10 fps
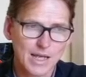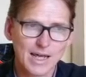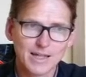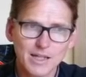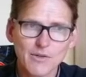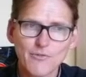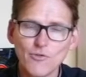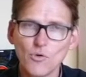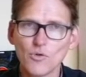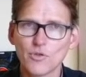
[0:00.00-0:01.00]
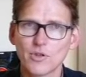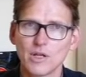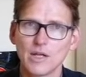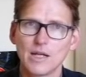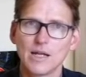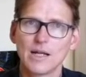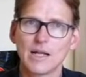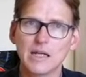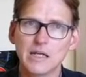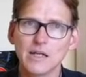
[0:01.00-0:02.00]
And then the fourth
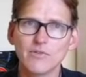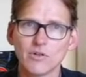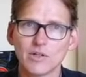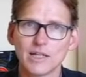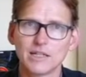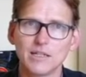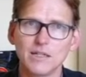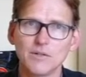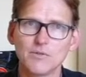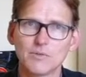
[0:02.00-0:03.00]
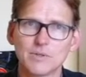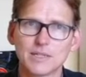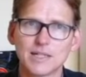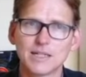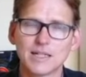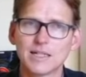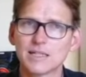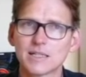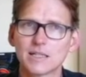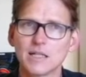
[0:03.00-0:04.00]
level that he said
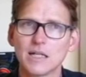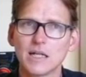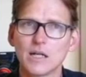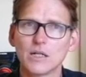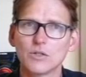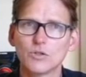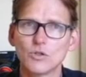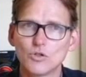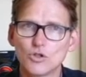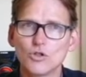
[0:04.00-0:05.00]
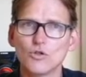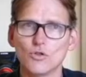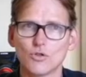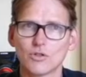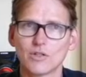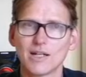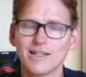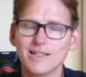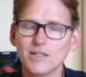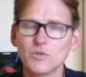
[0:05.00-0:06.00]
is to choose. And
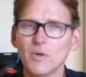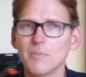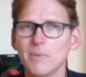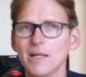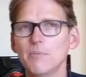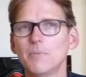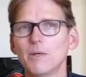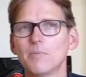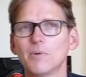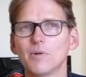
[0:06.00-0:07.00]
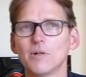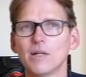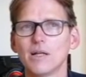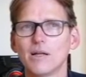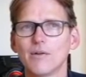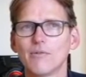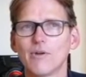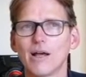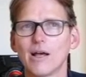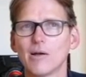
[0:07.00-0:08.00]
this is where many people
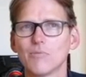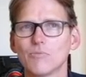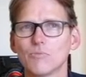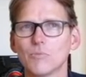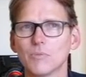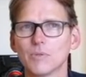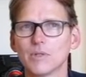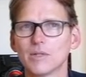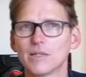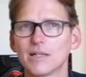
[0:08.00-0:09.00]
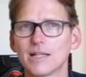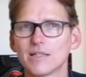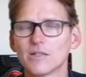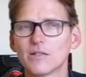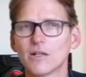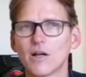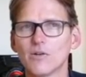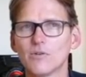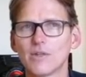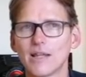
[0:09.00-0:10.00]
um, doesn't
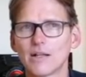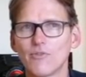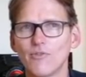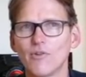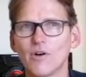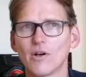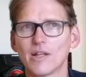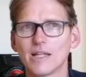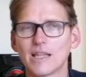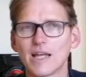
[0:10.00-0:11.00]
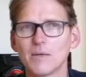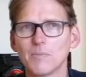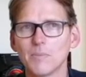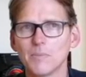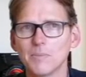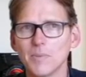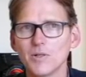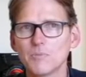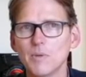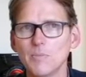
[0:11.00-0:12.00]
go that far. They,
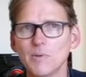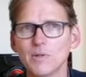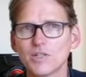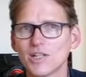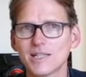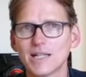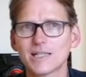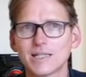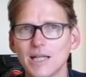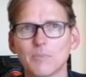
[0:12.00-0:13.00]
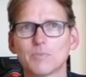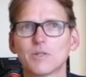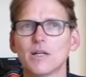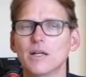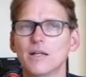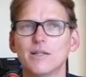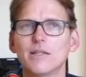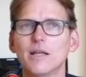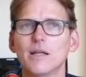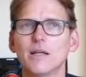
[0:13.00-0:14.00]
most people just accept
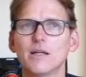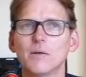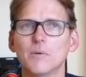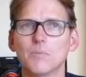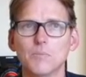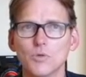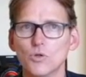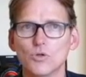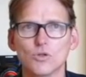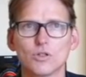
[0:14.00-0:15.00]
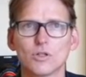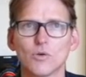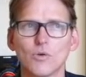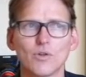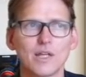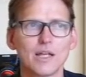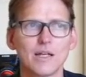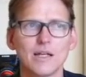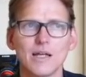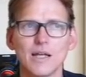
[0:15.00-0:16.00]
their moods or
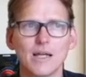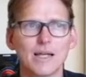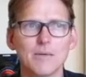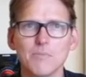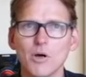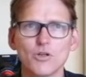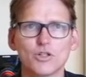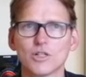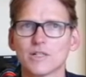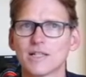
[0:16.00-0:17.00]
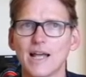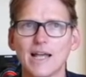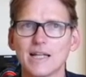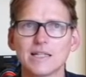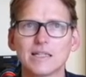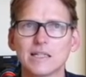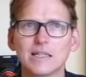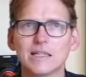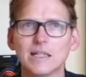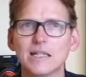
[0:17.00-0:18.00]
their emotions as
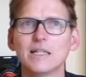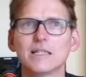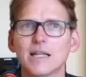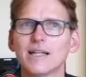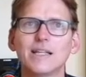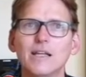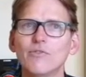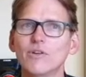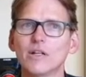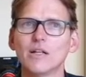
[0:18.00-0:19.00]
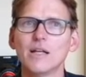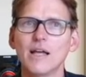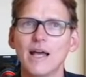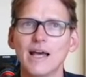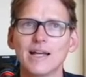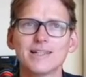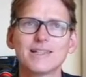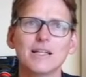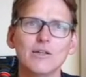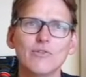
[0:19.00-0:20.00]
it is a given,
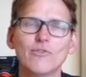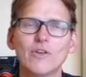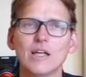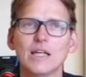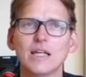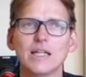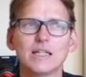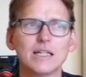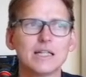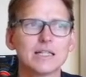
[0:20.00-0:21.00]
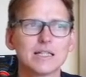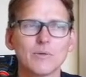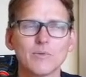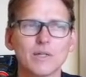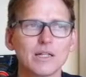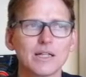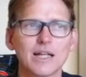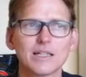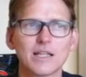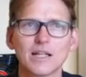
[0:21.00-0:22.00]
as if it is something
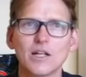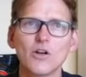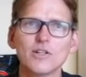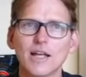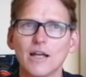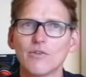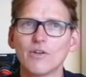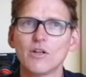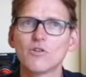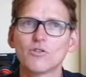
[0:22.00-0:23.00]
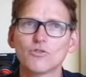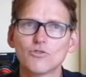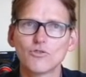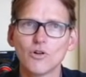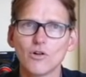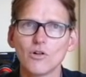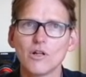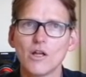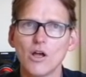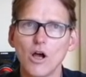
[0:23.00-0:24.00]
that they don't have any
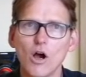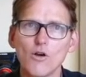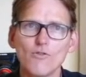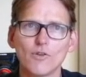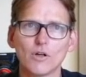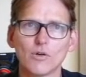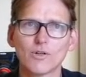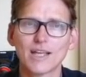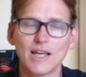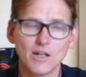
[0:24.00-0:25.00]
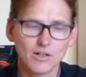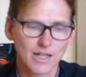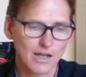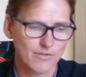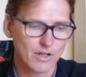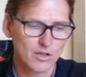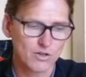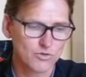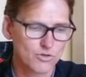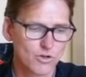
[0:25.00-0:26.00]
control over or cannot have any
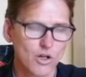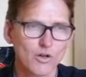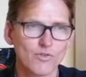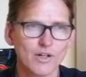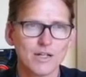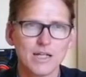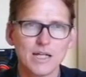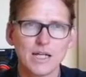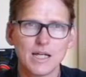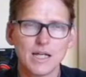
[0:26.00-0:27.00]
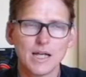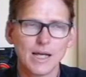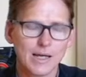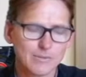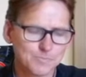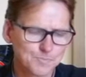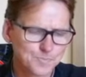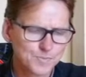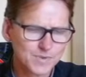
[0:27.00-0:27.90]
control over. Um,